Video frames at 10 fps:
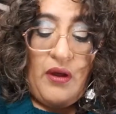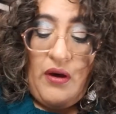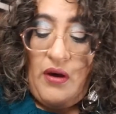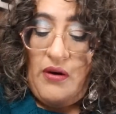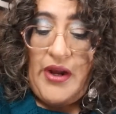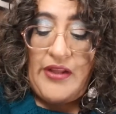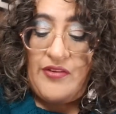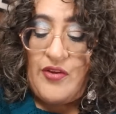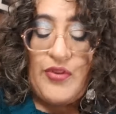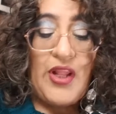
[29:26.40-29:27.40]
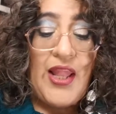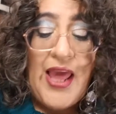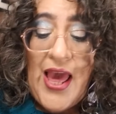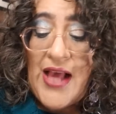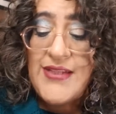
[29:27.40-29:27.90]
All right, so the
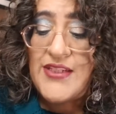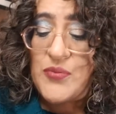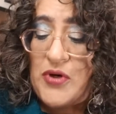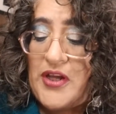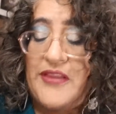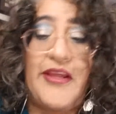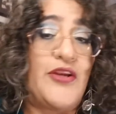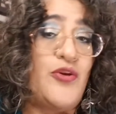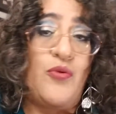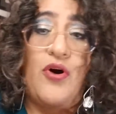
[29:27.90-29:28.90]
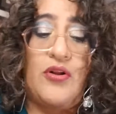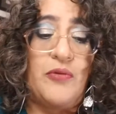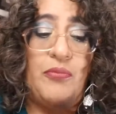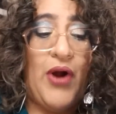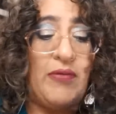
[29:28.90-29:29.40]
last one that you all are
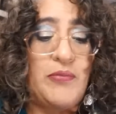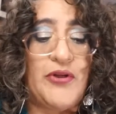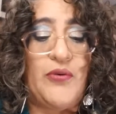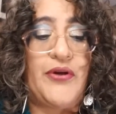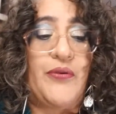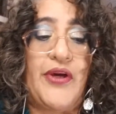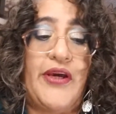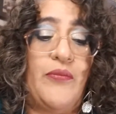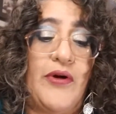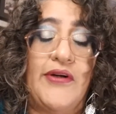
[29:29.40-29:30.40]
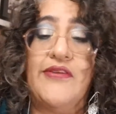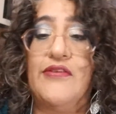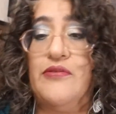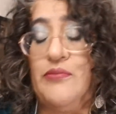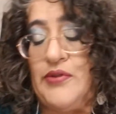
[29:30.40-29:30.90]
probably going, okay, where is
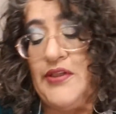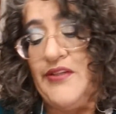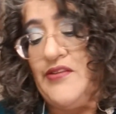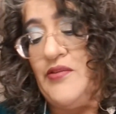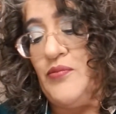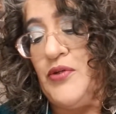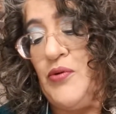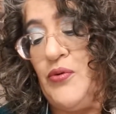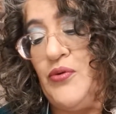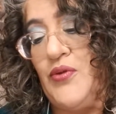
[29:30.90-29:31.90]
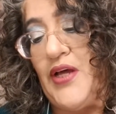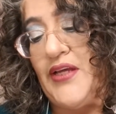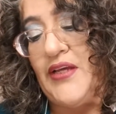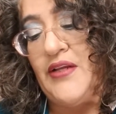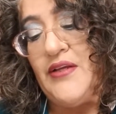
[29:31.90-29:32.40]
it? Where is it? We know you
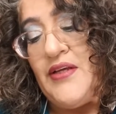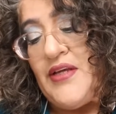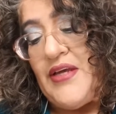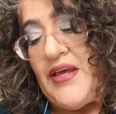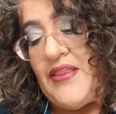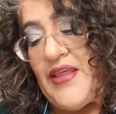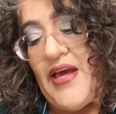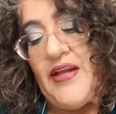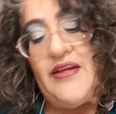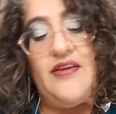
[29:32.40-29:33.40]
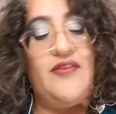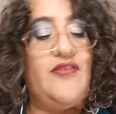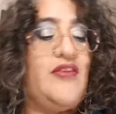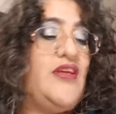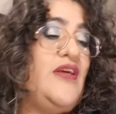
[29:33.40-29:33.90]
like it. And that
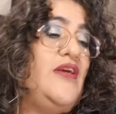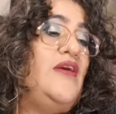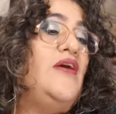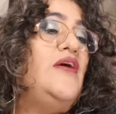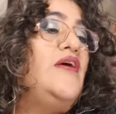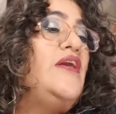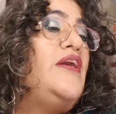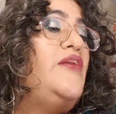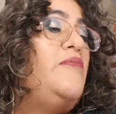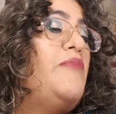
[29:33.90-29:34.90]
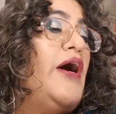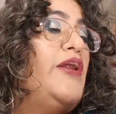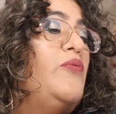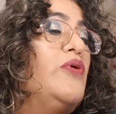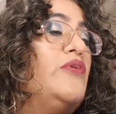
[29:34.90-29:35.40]
is the Eden
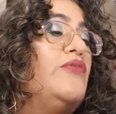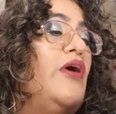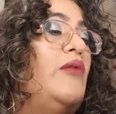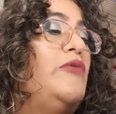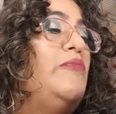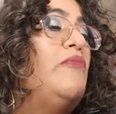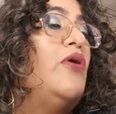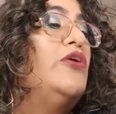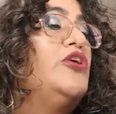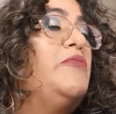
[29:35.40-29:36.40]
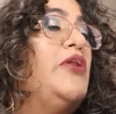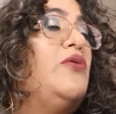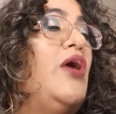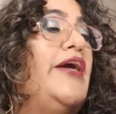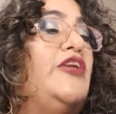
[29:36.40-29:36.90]
Bodyworks Almond
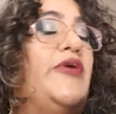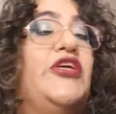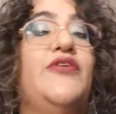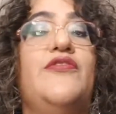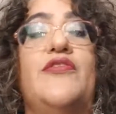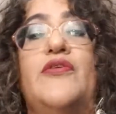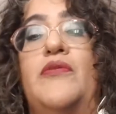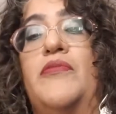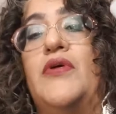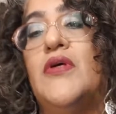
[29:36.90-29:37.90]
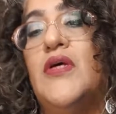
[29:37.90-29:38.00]
Marshmallow Hydration Serum.